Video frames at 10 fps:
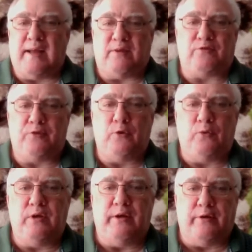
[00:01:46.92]
the
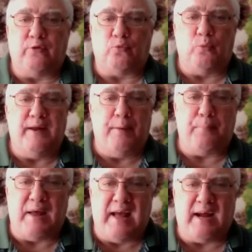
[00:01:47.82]
last few years
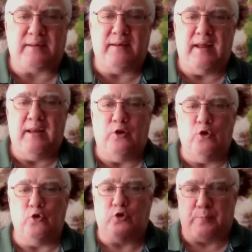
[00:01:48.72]
with Impact
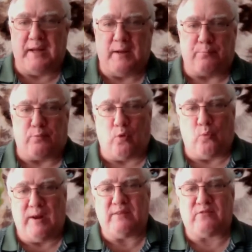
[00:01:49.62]
and New
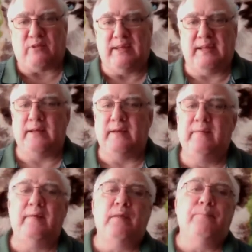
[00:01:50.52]
Japan Pro
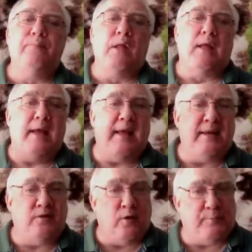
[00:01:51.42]
Wrestling,
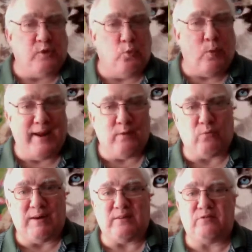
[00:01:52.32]

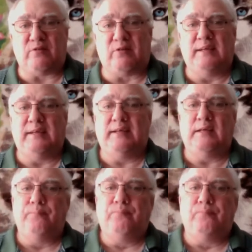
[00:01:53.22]
NWA
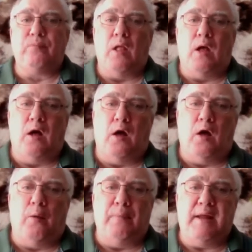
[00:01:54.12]
Wrestling,
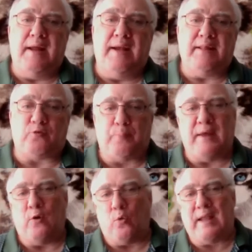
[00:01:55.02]

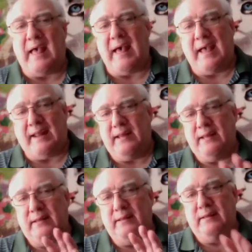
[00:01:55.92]
and it's been okay.
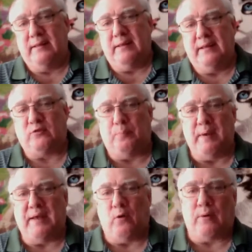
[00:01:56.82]

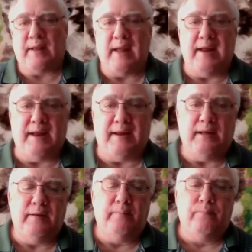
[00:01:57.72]
It's been
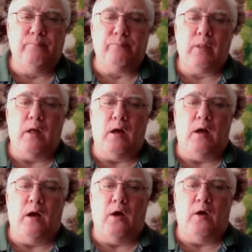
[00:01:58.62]
okay.
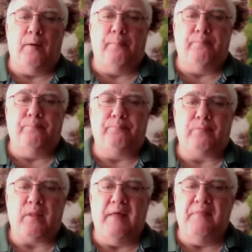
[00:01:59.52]

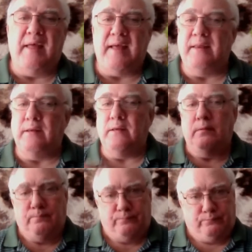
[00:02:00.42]
And
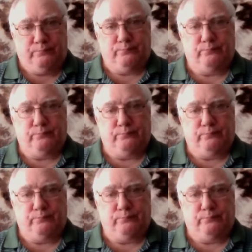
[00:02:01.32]
then